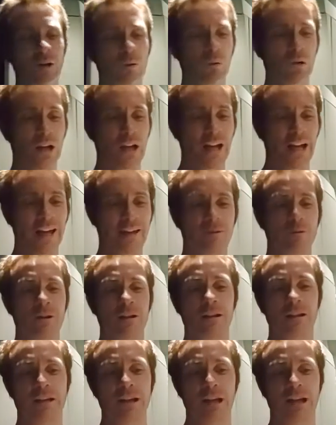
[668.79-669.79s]
what I had
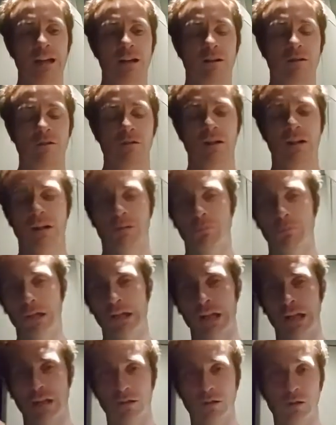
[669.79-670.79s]
written down and what
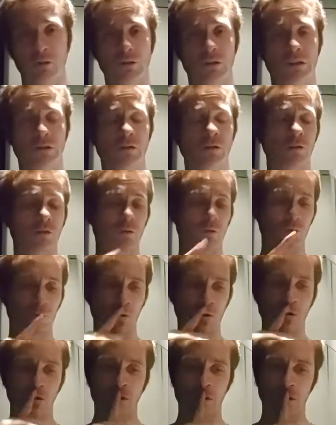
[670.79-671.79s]
I alluded to
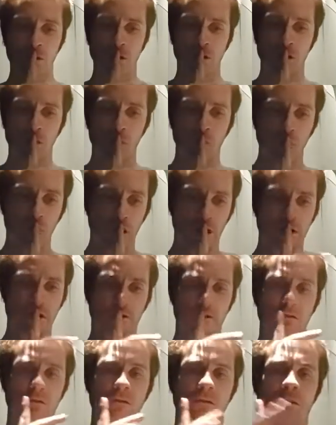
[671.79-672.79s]

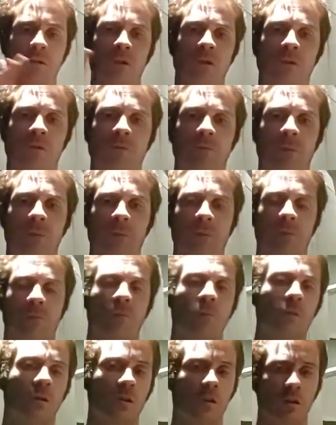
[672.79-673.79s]
was,
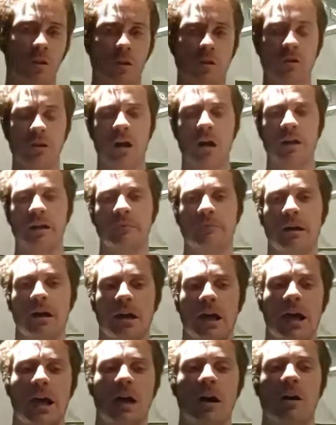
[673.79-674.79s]
you know, talking about
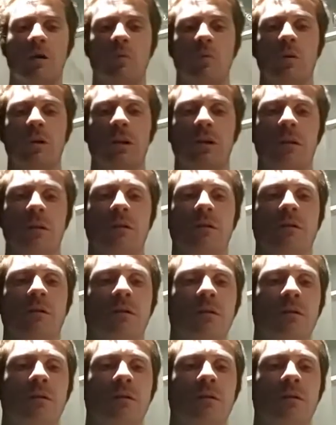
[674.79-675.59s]
how we